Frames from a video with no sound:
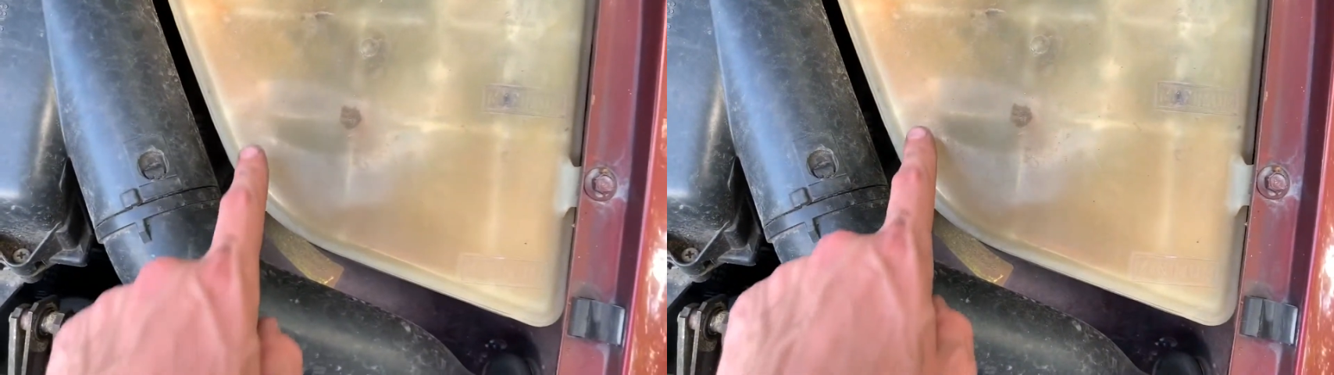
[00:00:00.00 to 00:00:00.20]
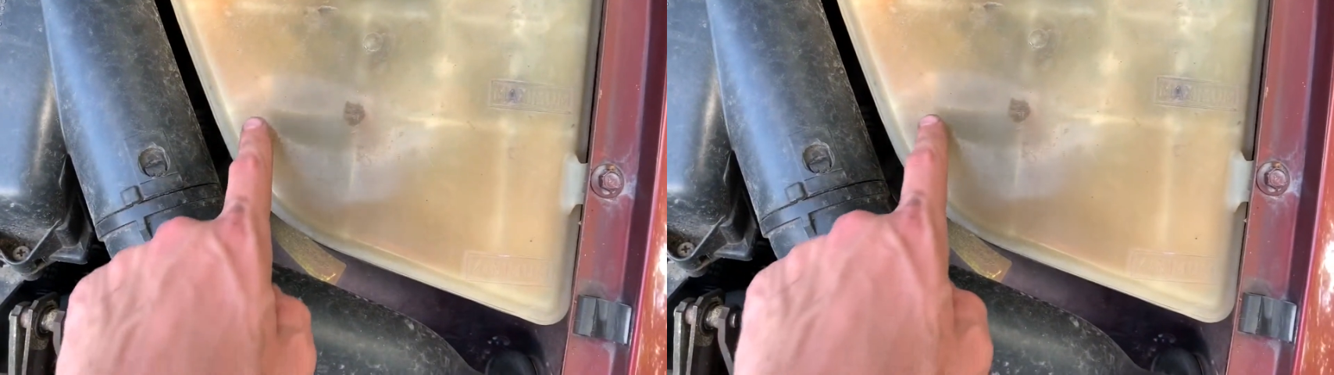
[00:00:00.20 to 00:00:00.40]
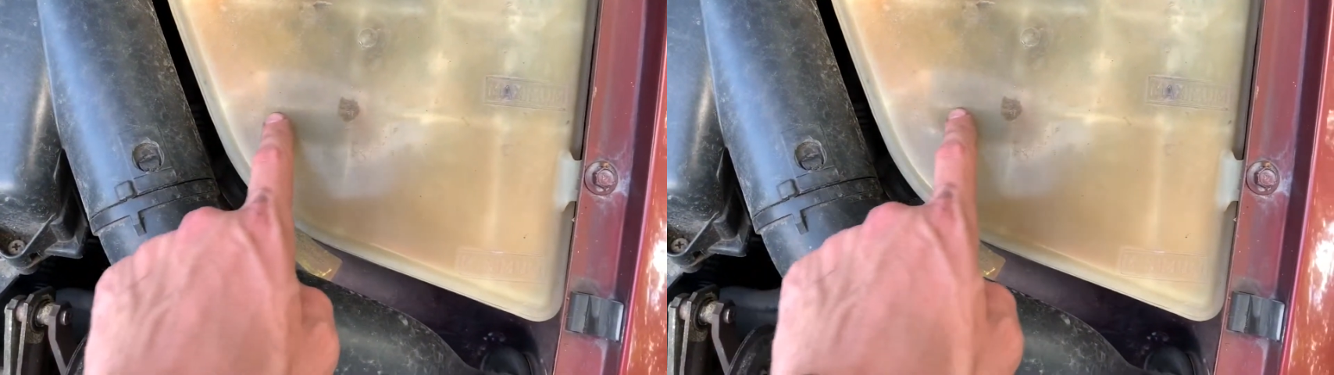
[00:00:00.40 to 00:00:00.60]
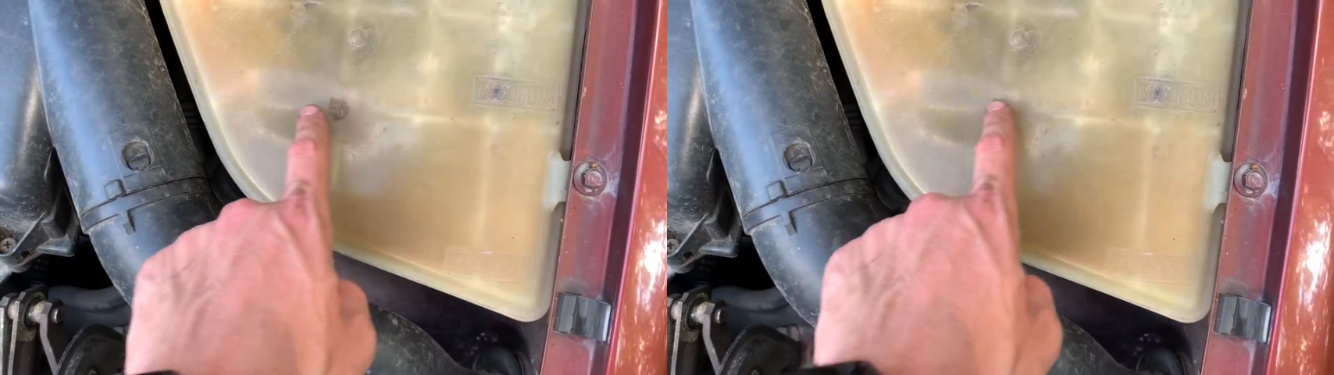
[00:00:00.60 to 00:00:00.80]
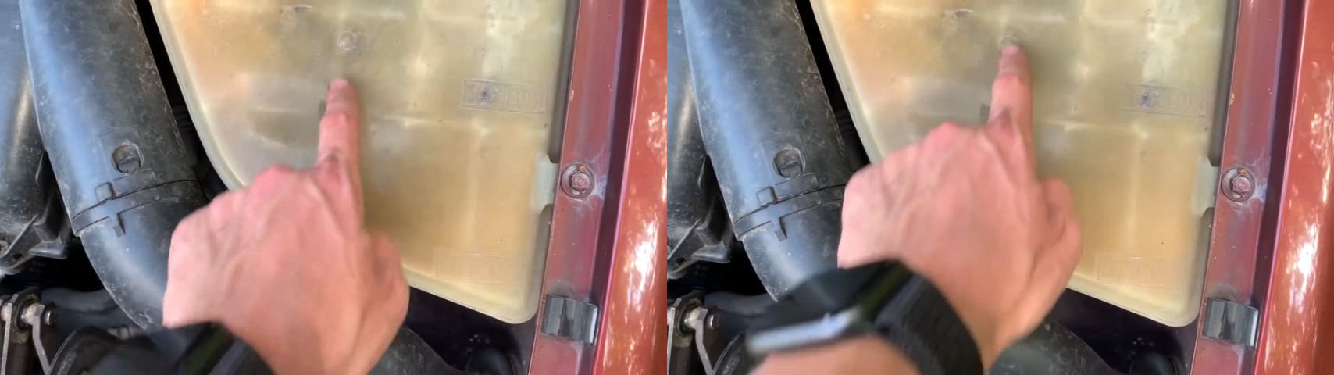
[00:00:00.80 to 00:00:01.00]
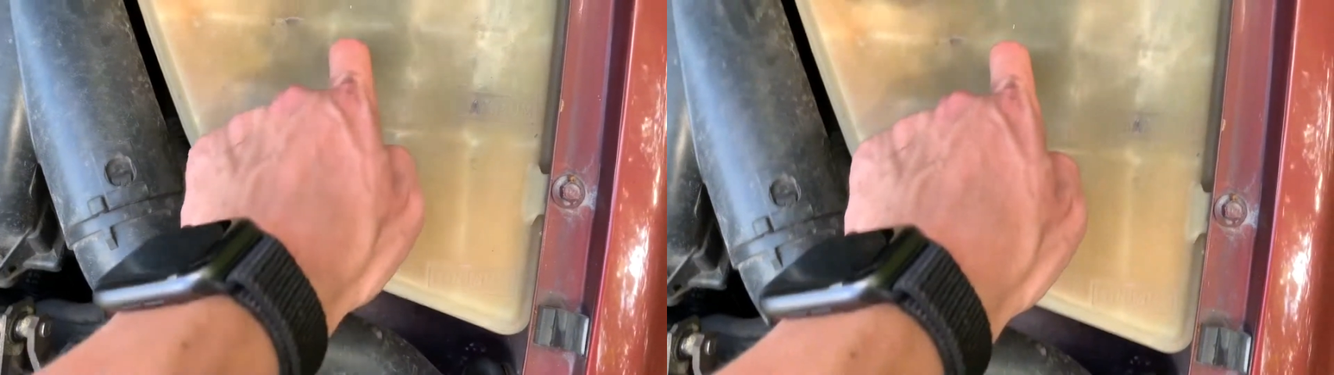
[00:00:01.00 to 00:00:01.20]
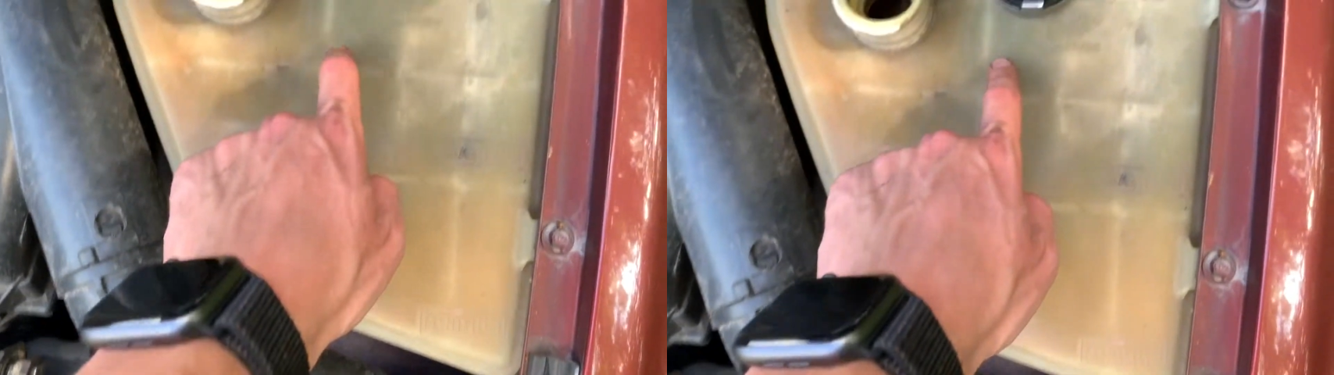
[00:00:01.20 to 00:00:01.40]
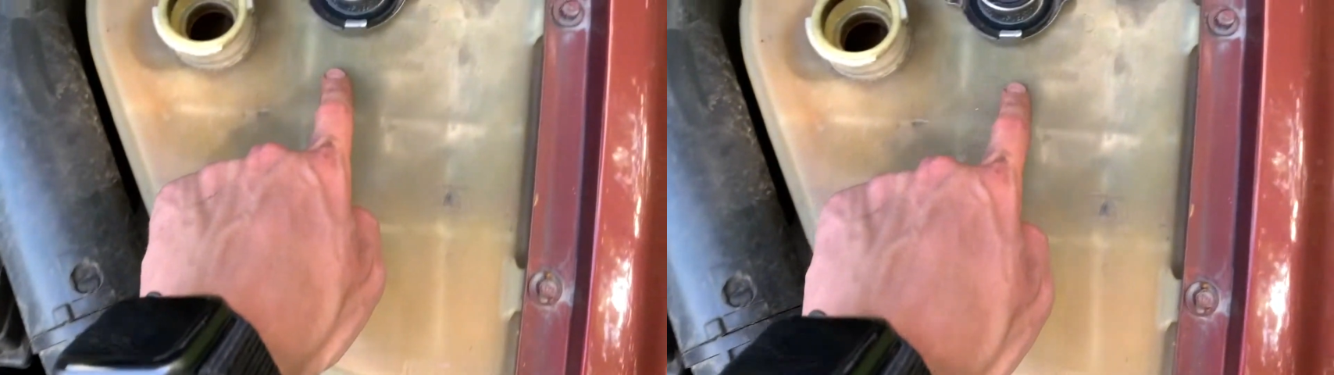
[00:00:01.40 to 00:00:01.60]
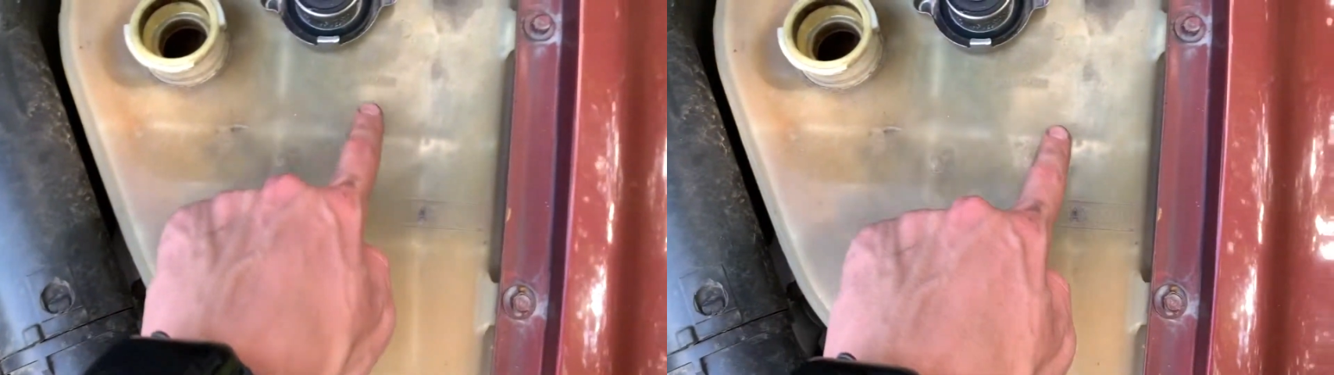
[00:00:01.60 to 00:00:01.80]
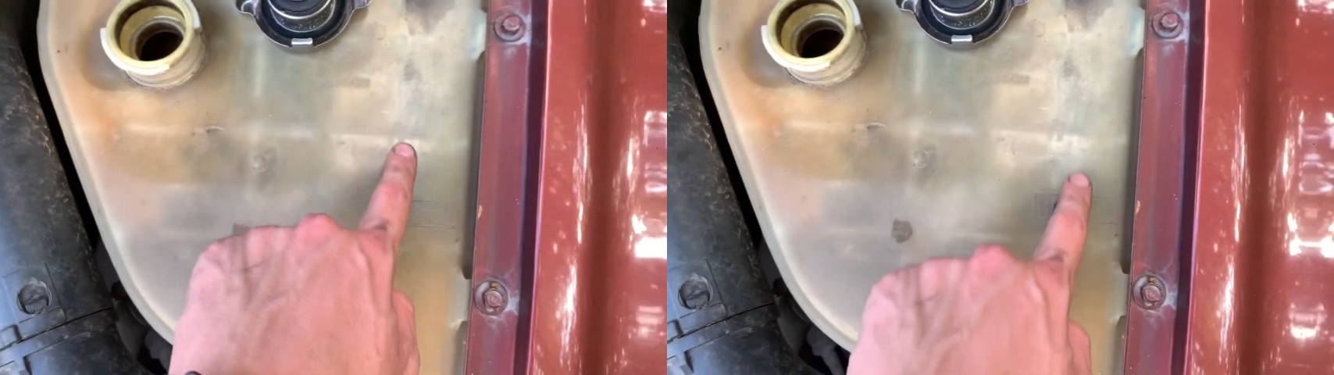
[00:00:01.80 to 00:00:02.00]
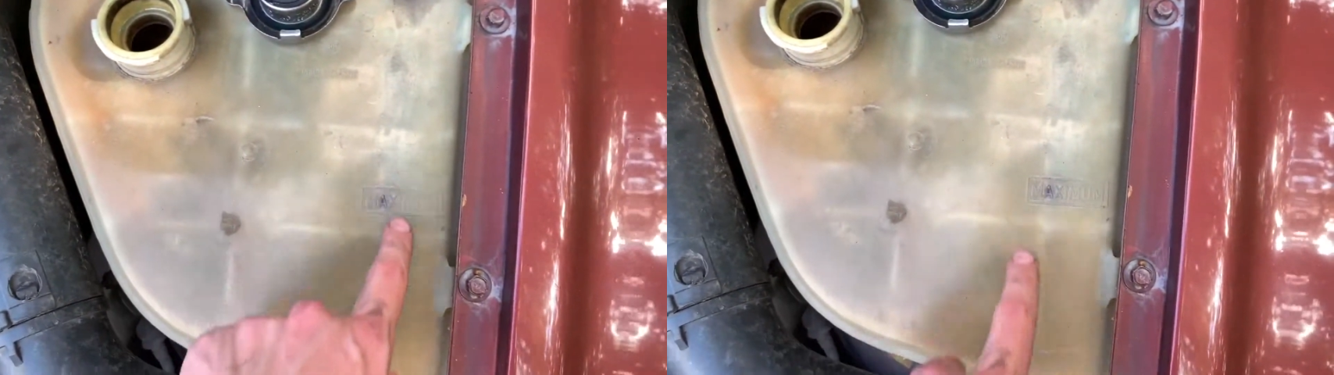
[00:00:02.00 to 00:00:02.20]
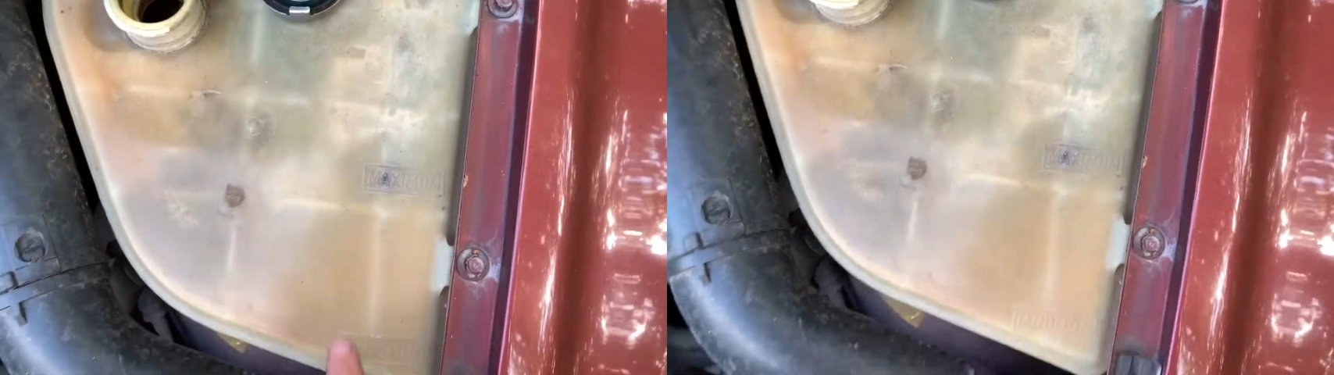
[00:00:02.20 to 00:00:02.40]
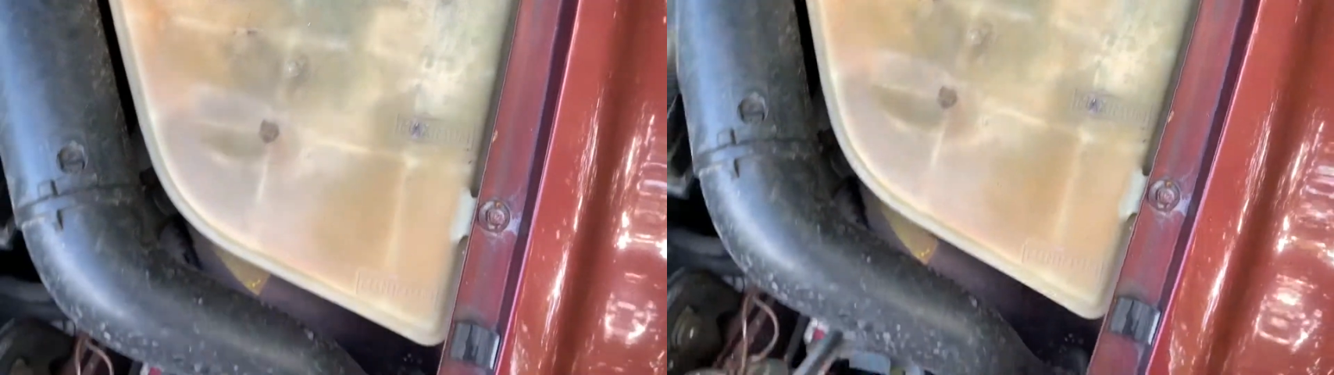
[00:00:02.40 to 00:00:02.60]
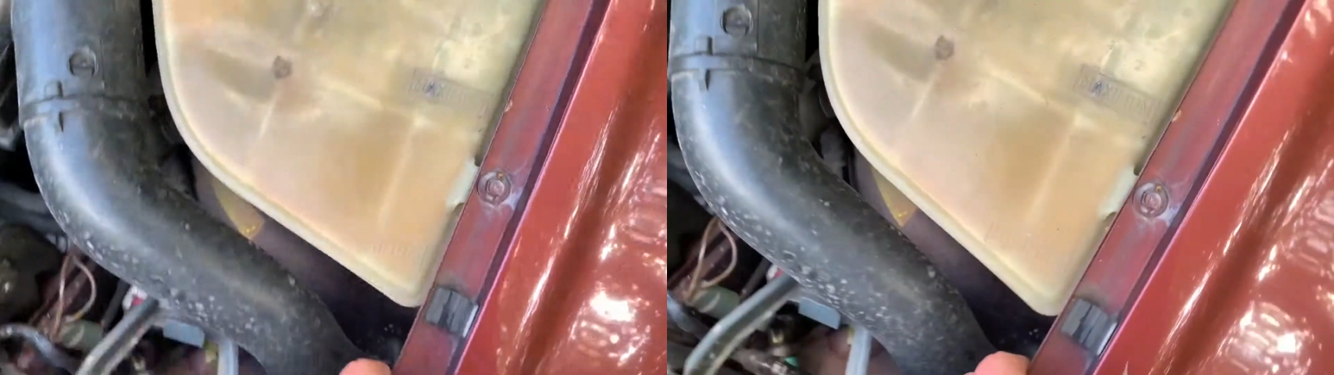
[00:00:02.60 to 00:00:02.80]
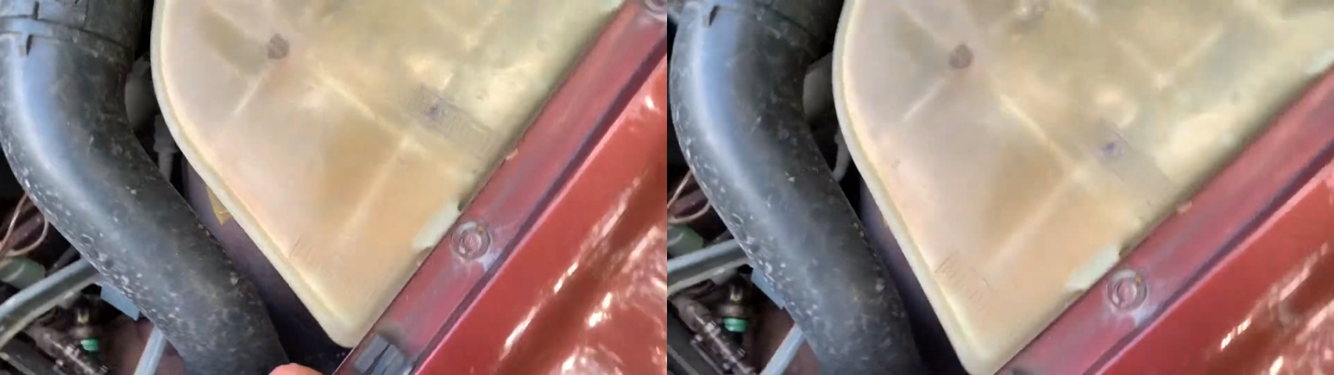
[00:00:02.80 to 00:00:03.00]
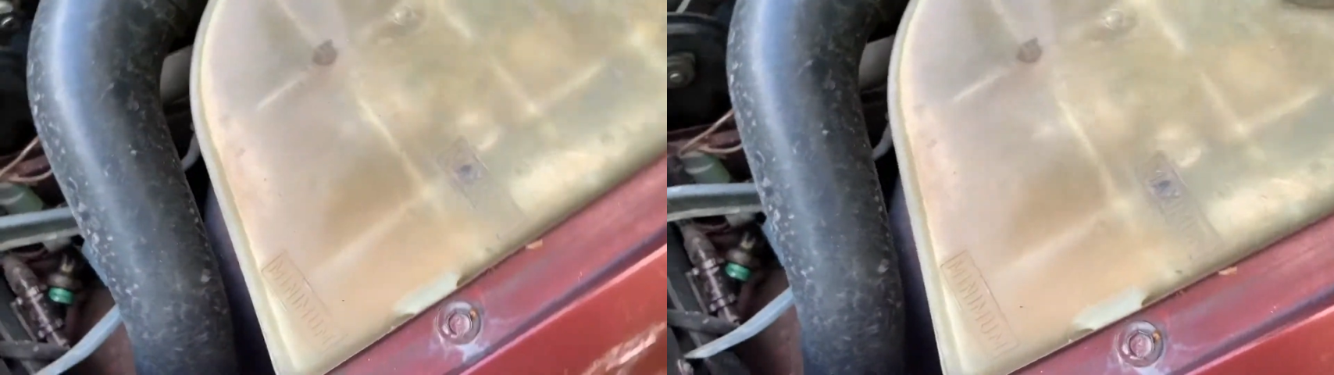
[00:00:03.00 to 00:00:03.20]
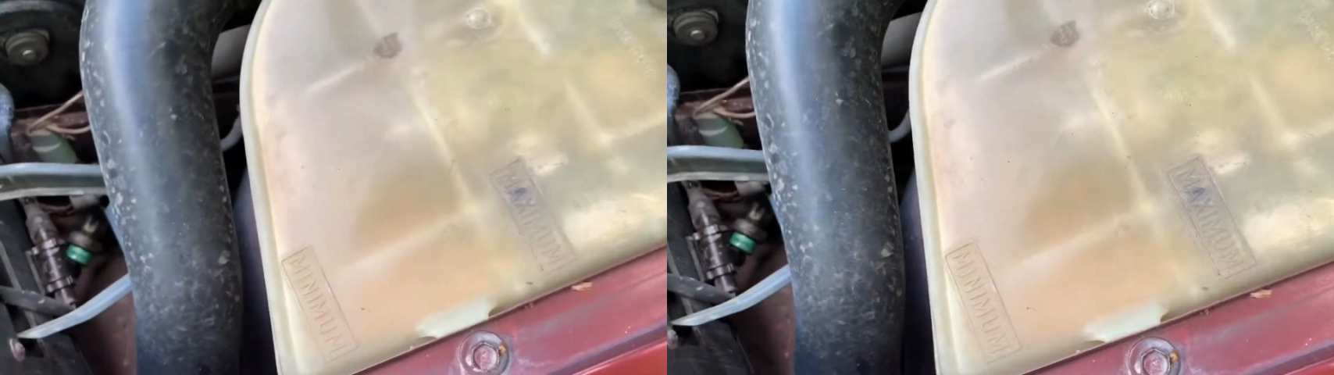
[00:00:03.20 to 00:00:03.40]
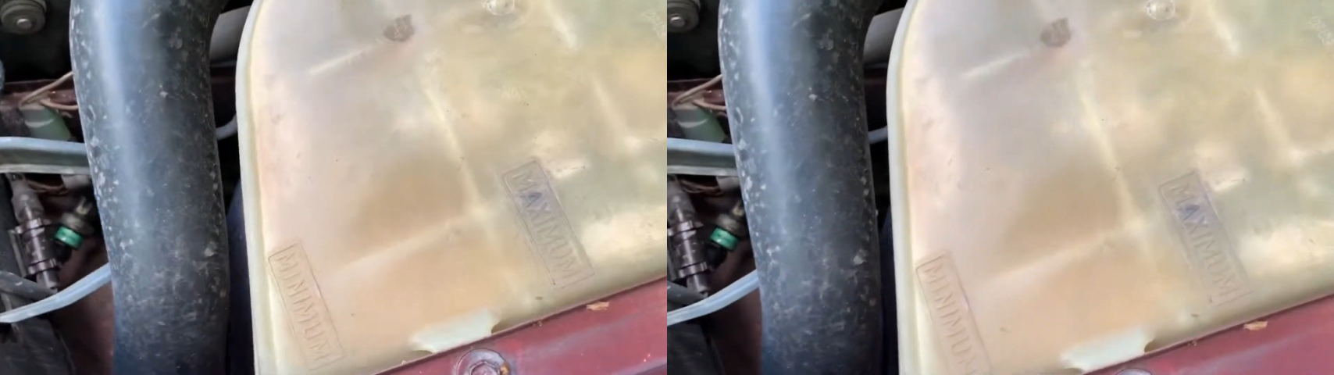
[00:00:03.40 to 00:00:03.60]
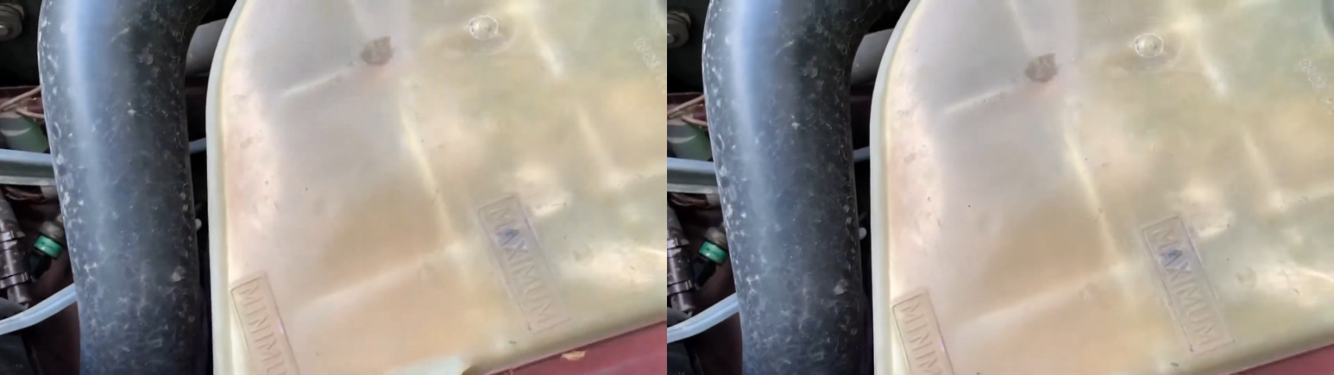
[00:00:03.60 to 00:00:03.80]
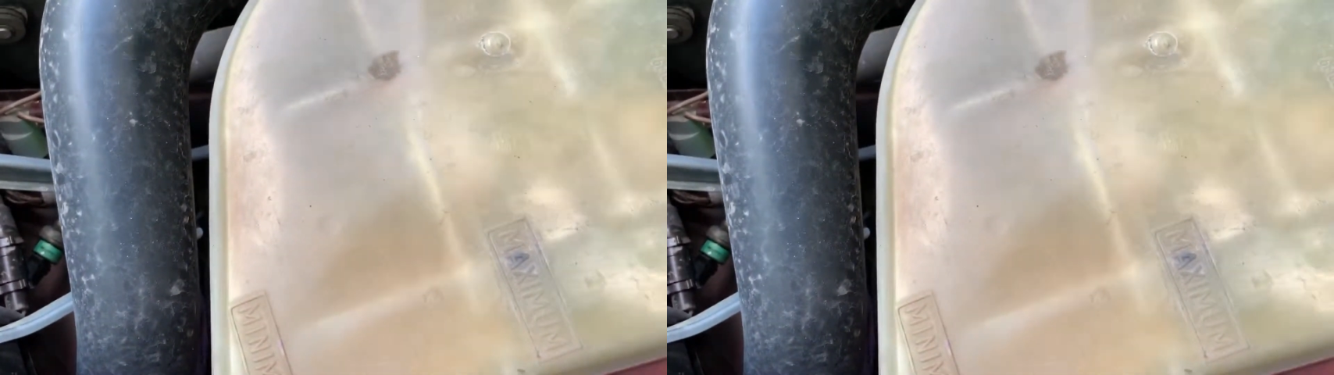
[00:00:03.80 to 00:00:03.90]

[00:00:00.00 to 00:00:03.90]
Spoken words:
Nobody's mouth can be seen.